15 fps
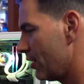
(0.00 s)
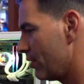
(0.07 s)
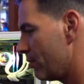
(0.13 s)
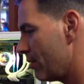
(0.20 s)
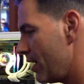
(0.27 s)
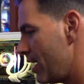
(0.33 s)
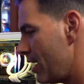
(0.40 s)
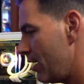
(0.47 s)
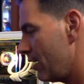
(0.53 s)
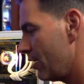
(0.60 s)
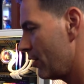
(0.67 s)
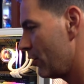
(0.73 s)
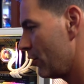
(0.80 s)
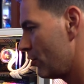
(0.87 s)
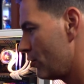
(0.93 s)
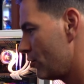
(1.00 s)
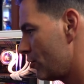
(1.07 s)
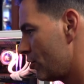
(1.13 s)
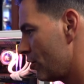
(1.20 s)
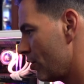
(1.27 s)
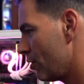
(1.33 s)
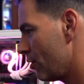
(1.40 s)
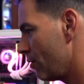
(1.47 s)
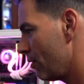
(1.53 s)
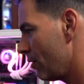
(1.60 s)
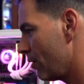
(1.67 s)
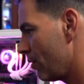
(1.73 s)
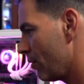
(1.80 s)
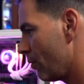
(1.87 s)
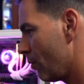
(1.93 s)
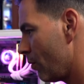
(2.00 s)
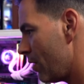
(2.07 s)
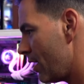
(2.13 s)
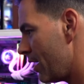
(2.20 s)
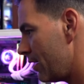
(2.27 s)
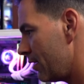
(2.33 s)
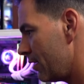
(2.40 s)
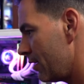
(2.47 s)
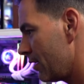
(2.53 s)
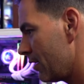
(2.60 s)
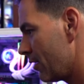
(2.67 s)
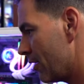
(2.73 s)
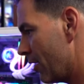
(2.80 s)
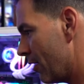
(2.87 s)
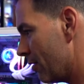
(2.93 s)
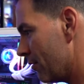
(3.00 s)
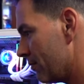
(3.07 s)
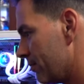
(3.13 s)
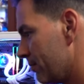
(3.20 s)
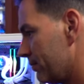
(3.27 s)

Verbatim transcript: 3, 2, 1, go.